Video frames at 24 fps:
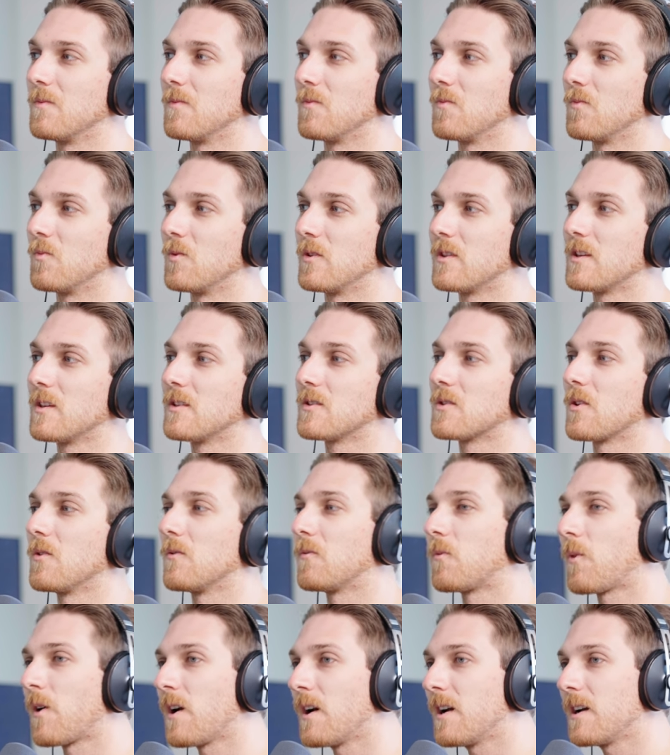when things go
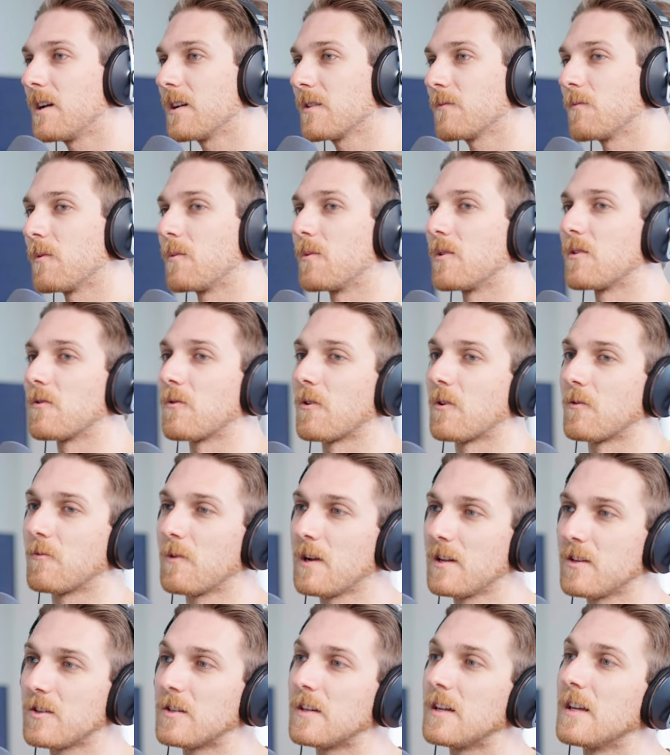wrong, when we throw a
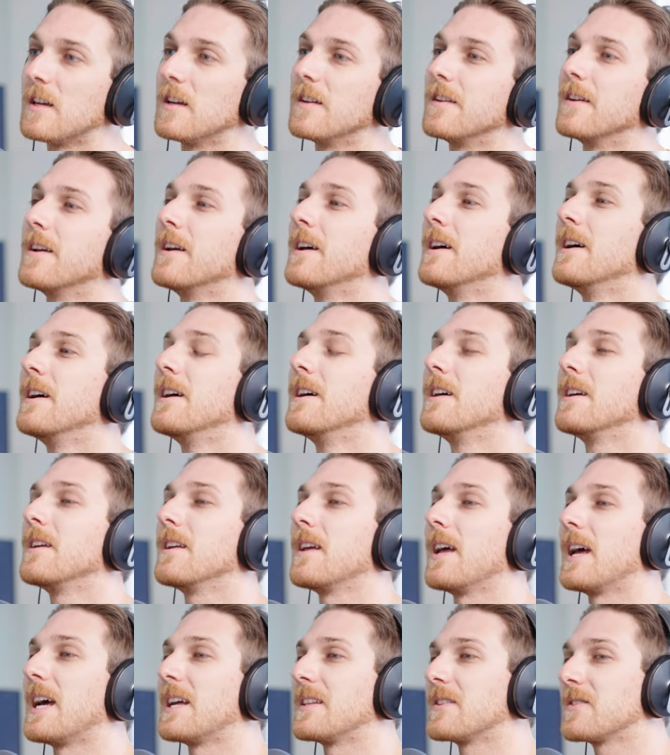wrench in it,
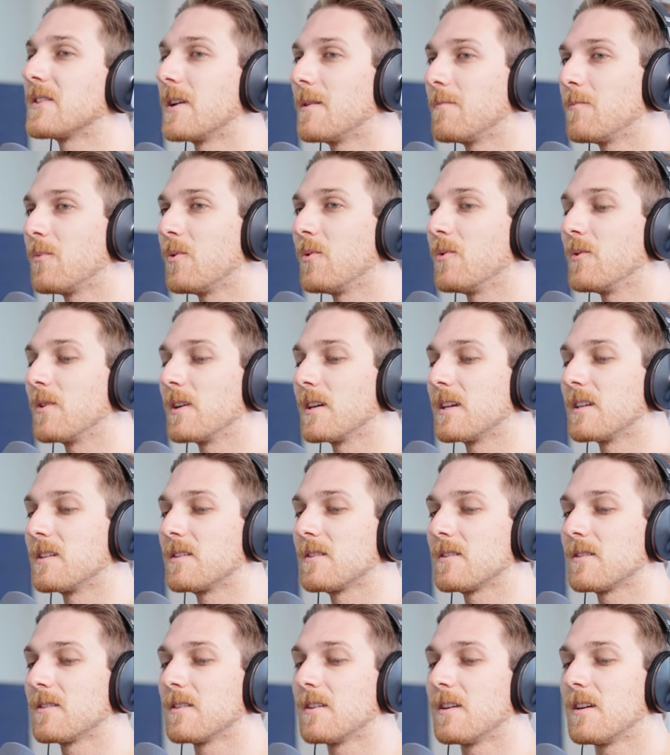at some
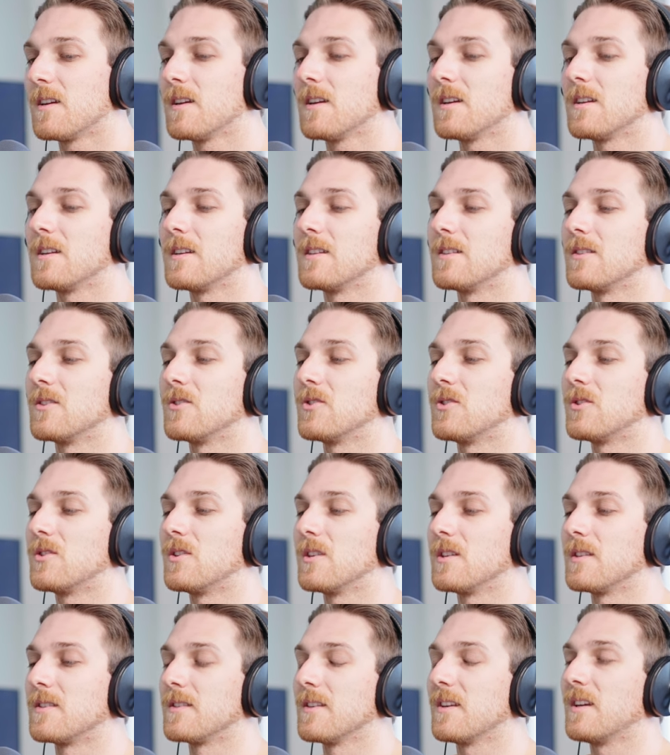point
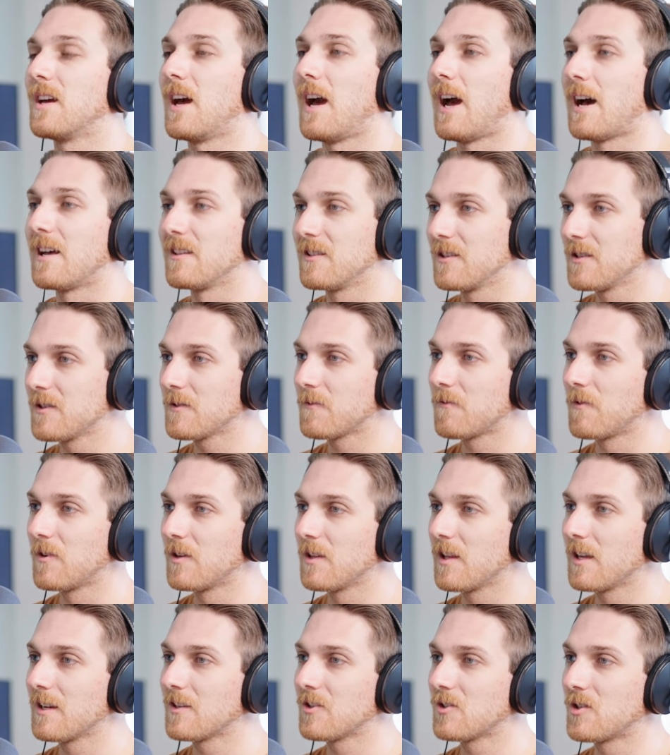does Alice feel
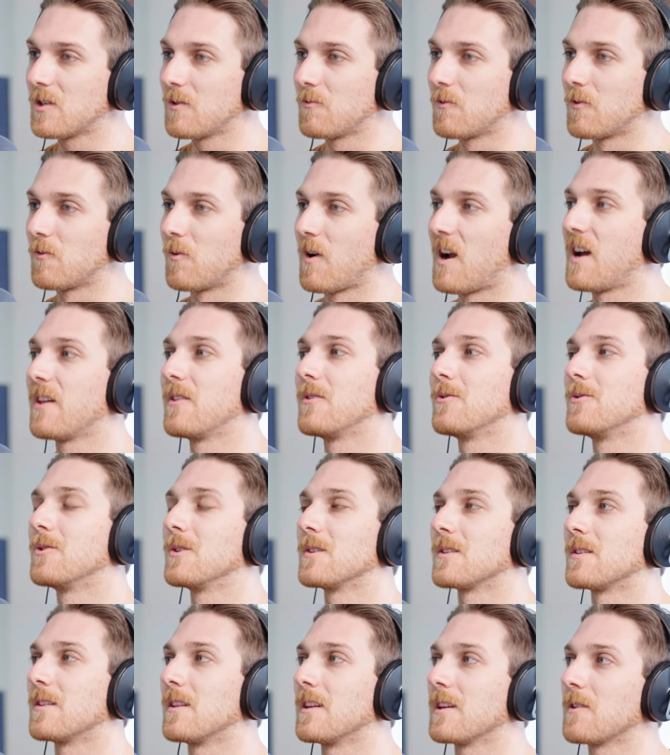like she would rather
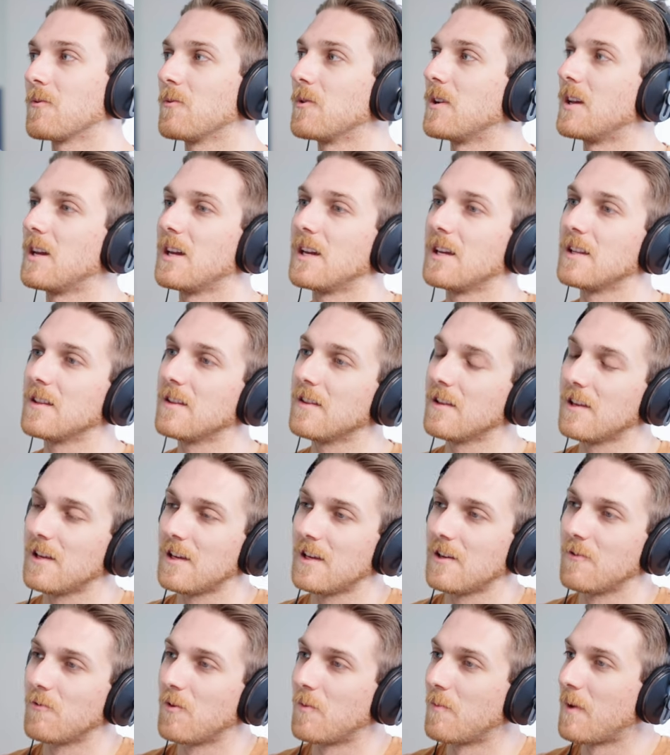just liquidate
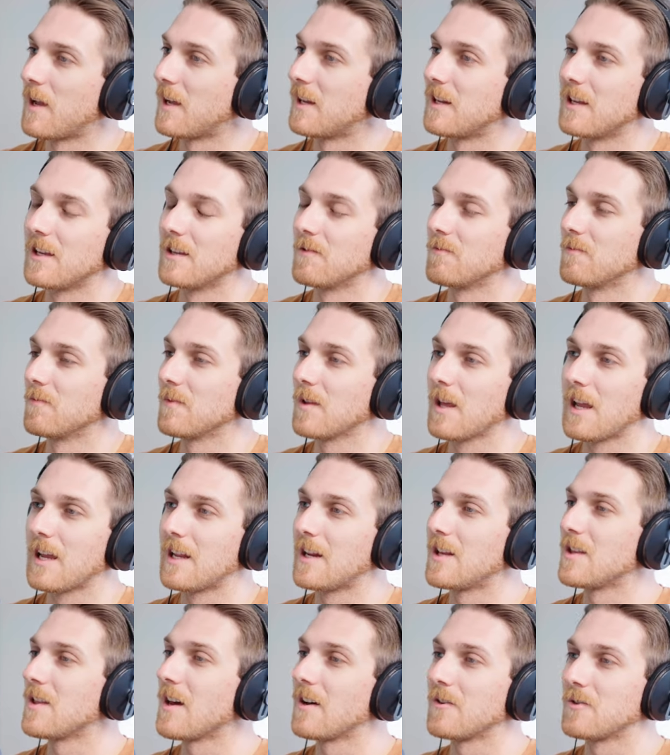the remaining
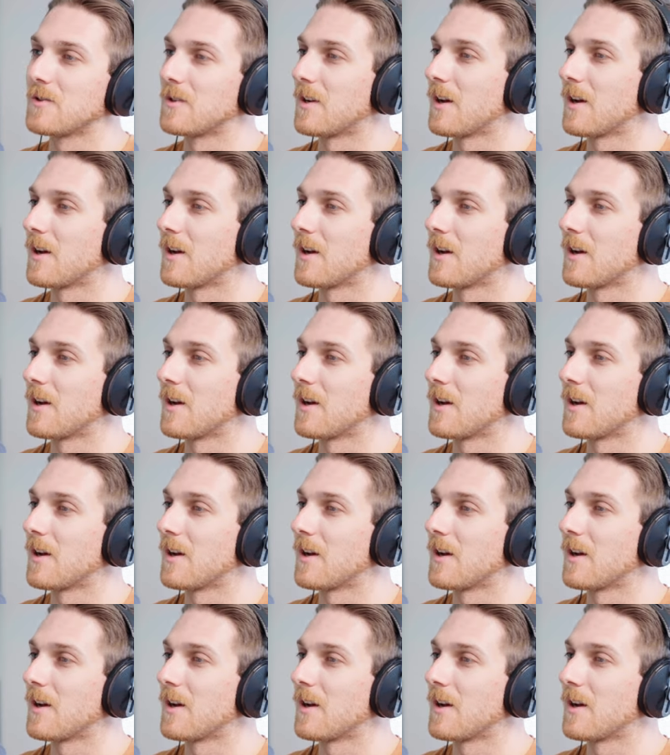eighty thousand